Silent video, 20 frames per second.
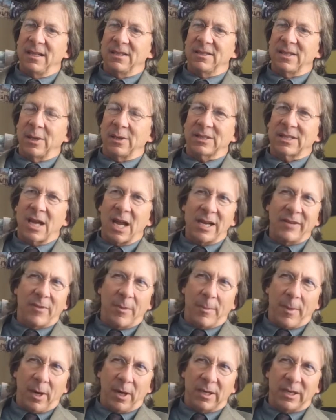So it's kind of a
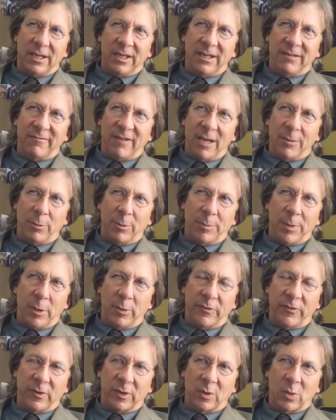marketing label
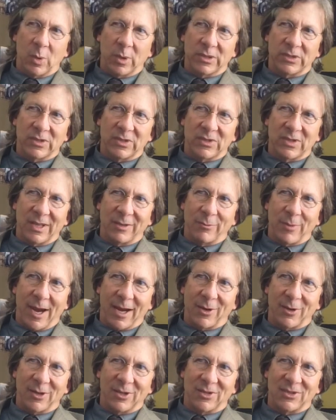both for courses and
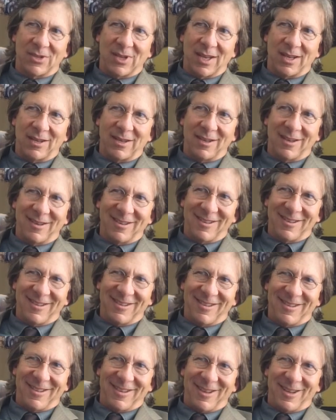records and
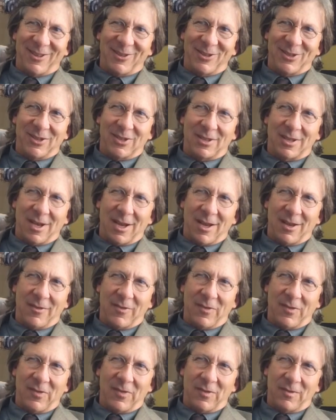other stuff.
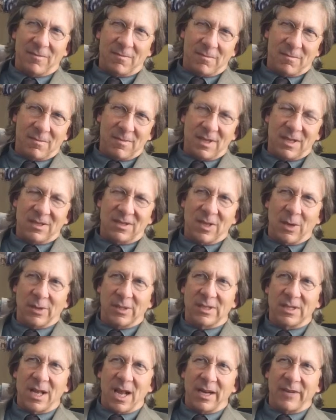So
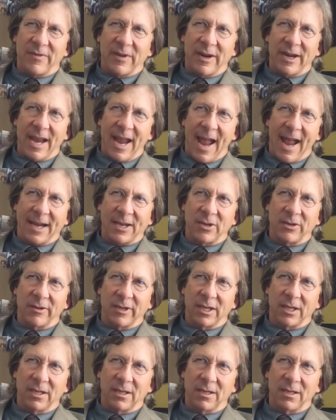it's not a very accurate.